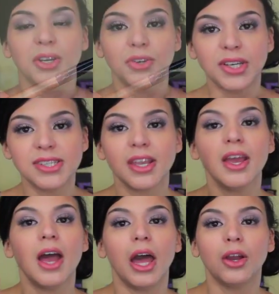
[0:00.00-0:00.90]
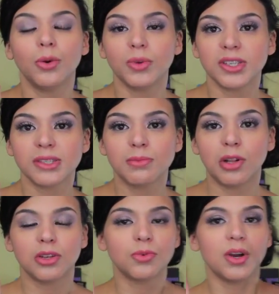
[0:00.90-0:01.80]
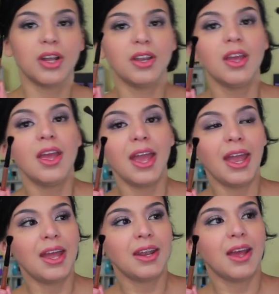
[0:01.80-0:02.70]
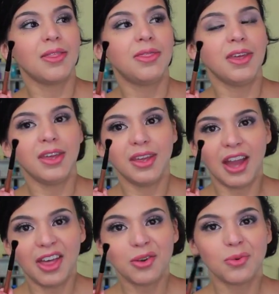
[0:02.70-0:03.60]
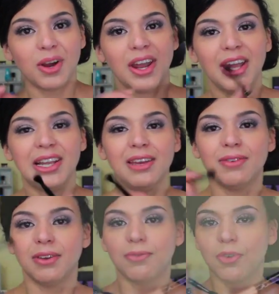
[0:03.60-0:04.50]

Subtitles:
my crease, I go with the smaller one, and the other one I leave it